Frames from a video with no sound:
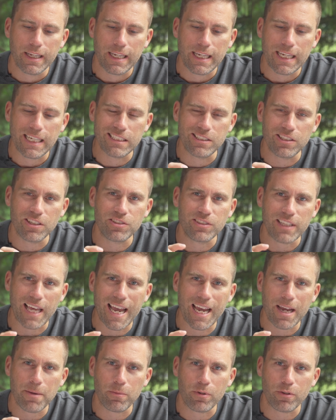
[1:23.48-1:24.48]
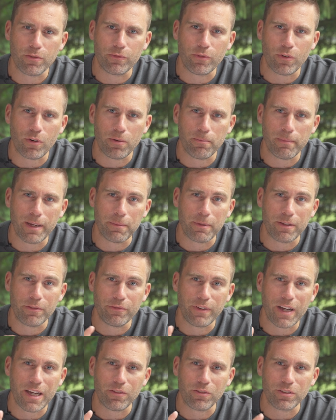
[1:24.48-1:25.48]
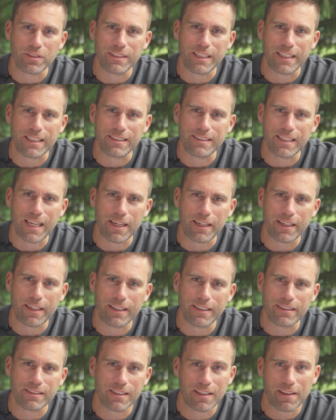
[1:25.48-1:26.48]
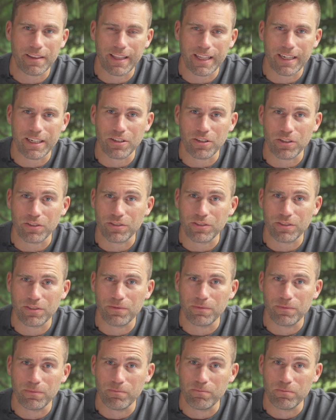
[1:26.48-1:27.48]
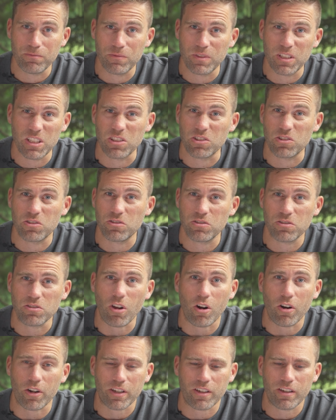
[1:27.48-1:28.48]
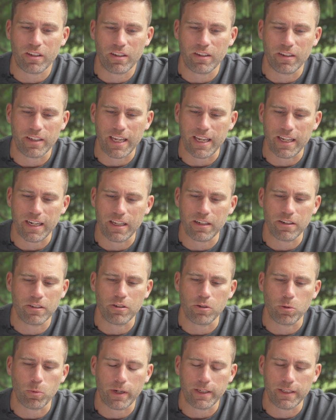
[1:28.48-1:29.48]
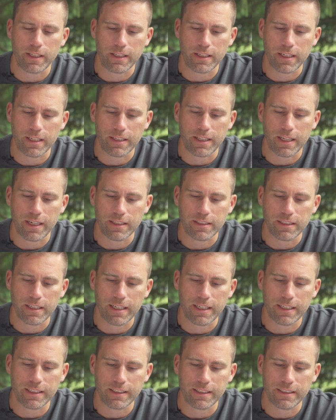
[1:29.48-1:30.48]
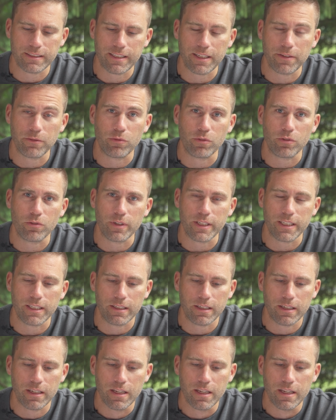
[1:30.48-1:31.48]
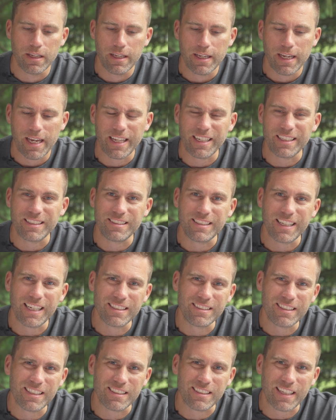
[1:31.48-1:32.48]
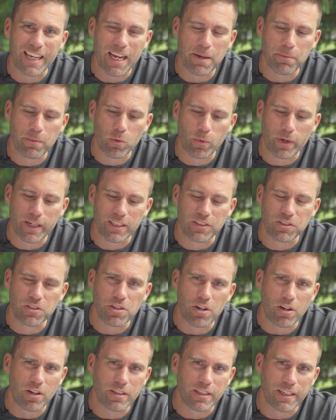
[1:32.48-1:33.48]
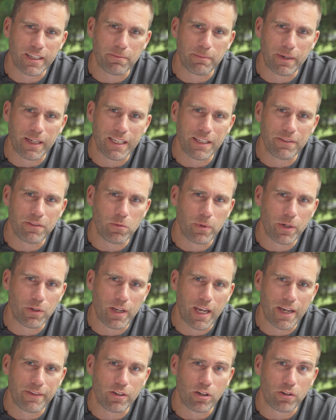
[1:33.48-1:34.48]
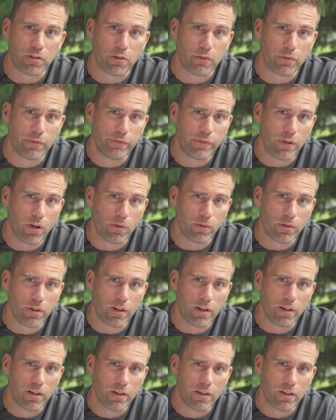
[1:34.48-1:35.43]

it's just amber for maybe 5 or 6 seconds, and then it's dark again. I don't know why they did that. And the same for green. And it says that it's amber when it's charging, but even when you have it on your phone,